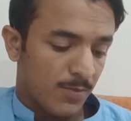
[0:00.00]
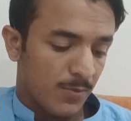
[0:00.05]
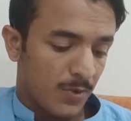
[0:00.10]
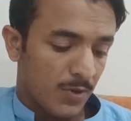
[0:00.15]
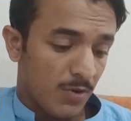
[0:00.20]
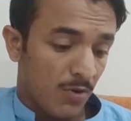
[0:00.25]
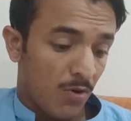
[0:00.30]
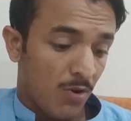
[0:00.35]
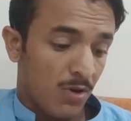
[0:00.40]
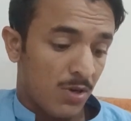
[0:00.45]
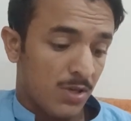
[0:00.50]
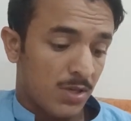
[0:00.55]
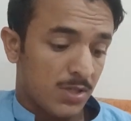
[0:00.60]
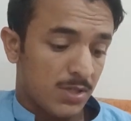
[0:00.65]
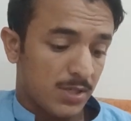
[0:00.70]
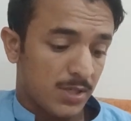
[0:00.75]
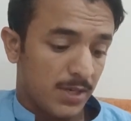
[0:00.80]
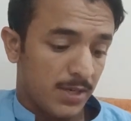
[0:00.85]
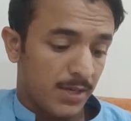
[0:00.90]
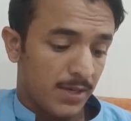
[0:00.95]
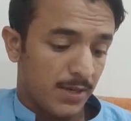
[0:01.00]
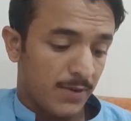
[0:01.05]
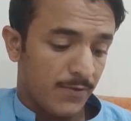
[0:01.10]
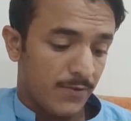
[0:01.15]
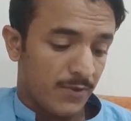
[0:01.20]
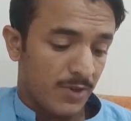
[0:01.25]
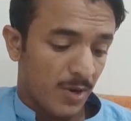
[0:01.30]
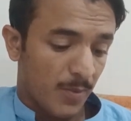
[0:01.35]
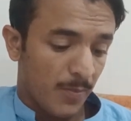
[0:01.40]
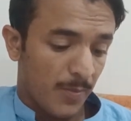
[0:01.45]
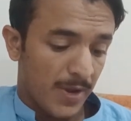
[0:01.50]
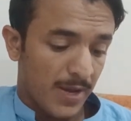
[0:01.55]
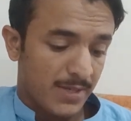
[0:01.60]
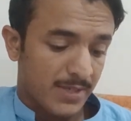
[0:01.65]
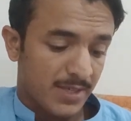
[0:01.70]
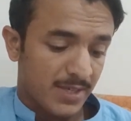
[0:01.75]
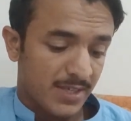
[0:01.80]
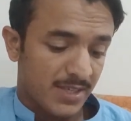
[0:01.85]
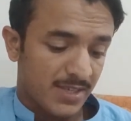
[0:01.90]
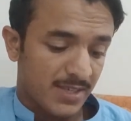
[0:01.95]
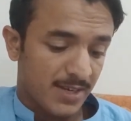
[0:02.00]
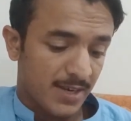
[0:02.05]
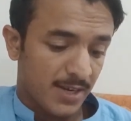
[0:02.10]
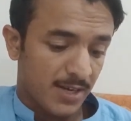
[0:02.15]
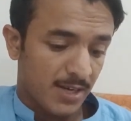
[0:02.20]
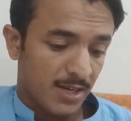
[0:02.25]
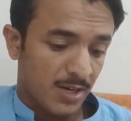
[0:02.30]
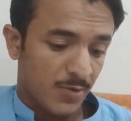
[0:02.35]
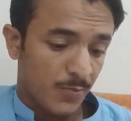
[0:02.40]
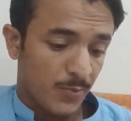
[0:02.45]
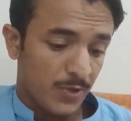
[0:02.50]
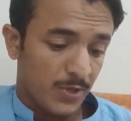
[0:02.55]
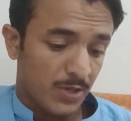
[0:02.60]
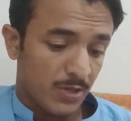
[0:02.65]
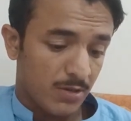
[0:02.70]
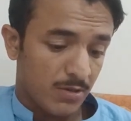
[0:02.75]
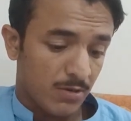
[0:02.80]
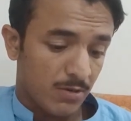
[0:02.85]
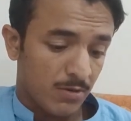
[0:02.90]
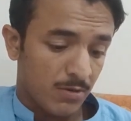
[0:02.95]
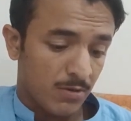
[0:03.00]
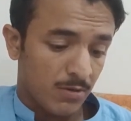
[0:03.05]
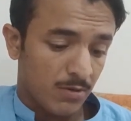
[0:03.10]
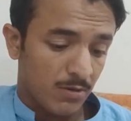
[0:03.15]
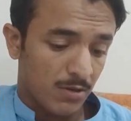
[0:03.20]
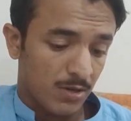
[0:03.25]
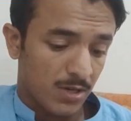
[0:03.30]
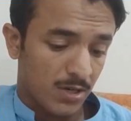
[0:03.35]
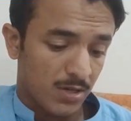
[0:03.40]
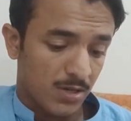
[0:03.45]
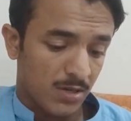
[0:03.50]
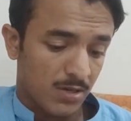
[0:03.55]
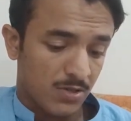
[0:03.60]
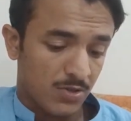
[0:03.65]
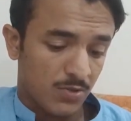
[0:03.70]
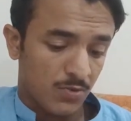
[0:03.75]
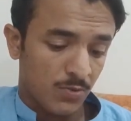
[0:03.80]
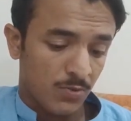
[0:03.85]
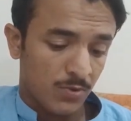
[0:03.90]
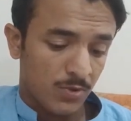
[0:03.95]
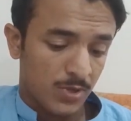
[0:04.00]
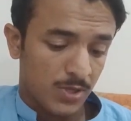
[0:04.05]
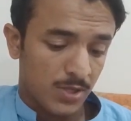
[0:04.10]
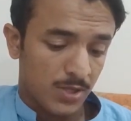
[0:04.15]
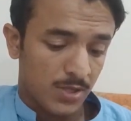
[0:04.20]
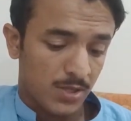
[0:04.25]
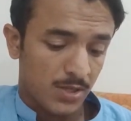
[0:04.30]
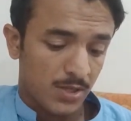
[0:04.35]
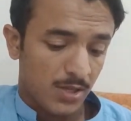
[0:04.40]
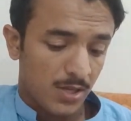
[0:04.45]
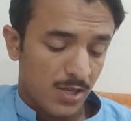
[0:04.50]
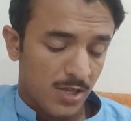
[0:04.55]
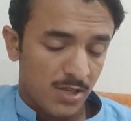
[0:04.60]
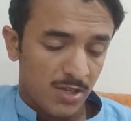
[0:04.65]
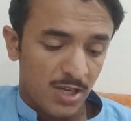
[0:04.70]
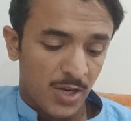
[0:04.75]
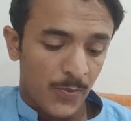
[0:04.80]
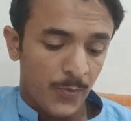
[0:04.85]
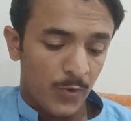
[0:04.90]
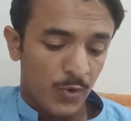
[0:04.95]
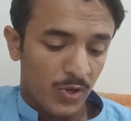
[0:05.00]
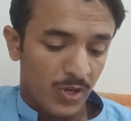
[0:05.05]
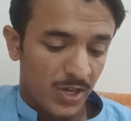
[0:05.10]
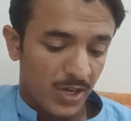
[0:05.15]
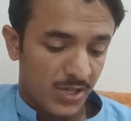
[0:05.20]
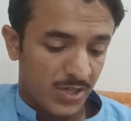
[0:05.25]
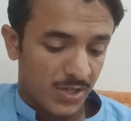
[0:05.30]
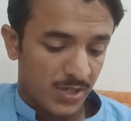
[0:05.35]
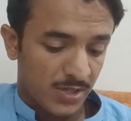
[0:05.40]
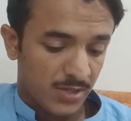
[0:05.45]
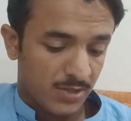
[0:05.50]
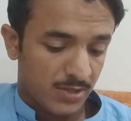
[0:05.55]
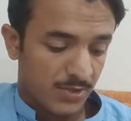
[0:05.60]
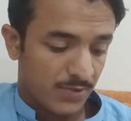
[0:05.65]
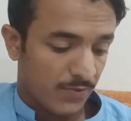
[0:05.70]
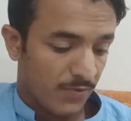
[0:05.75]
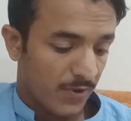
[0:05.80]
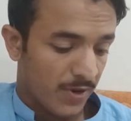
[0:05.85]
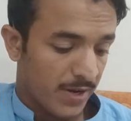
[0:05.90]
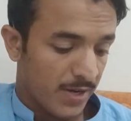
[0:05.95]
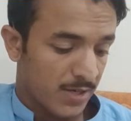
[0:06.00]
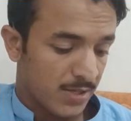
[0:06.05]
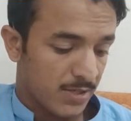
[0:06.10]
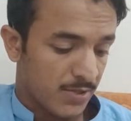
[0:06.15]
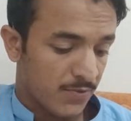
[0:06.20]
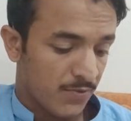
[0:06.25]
because if the message cannot be decoded or understood, communications fails.